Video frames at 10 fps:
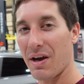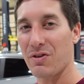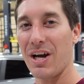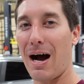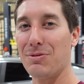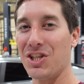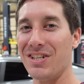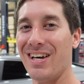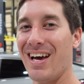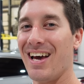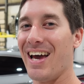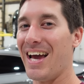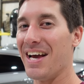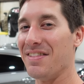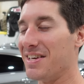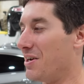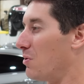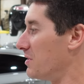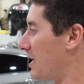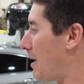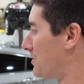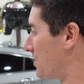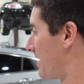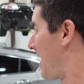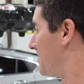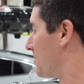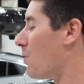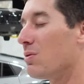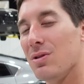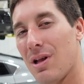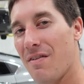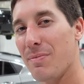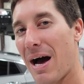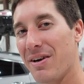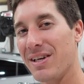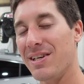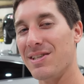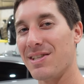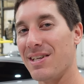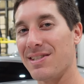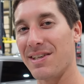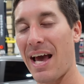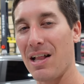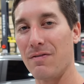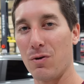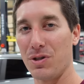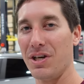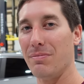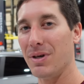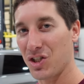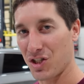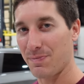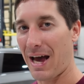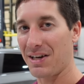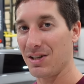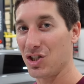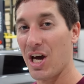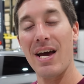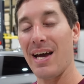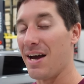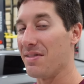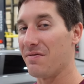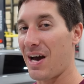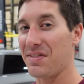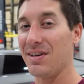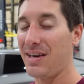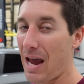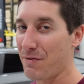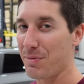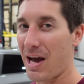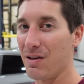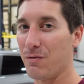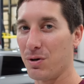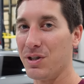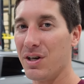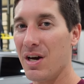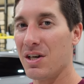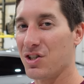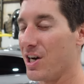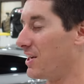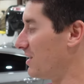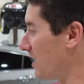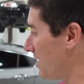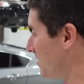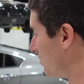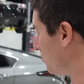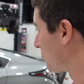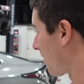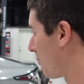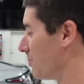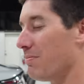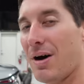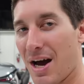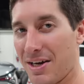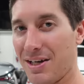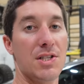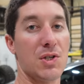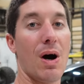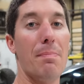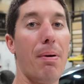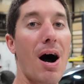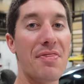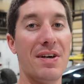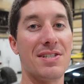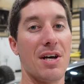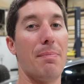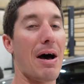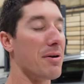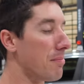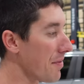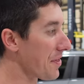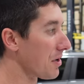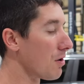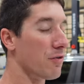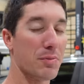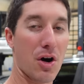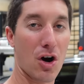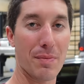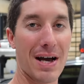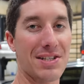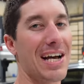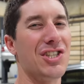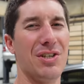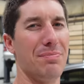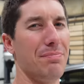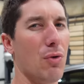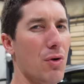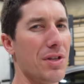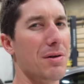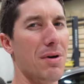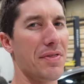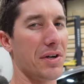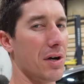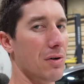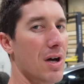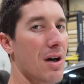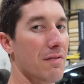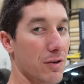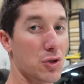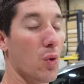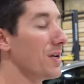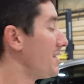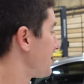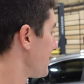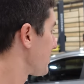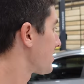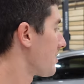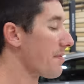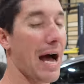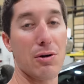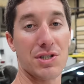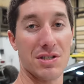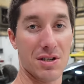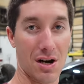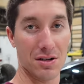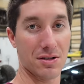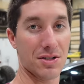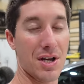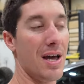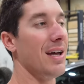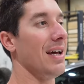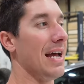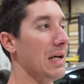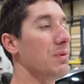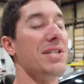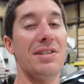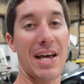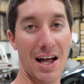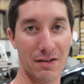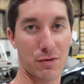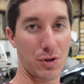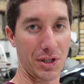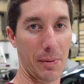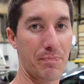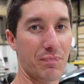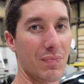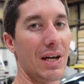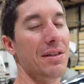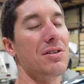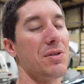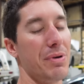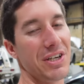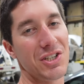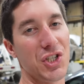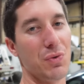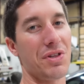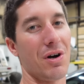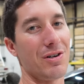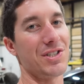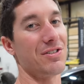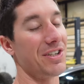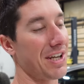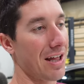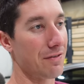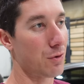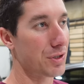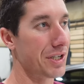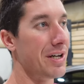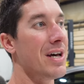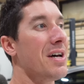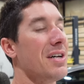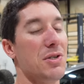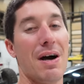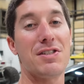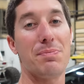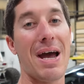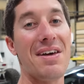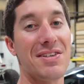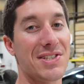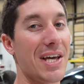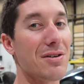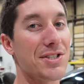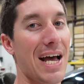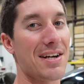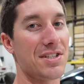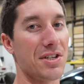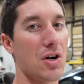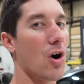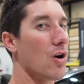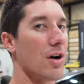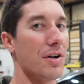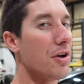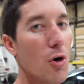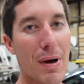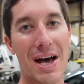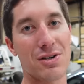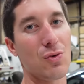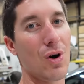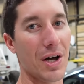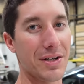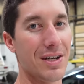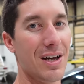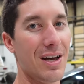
every option and the only option that I don't love about it is that it's the California emissions package. And the fact that it came from California created a huge problem buying So I bought this about a month ago from CarMax, actually more than a month ago, for $26,000. And it was in California. And there's a big issue with cars that are in California. You have to pay the sales tax on the car no matter what.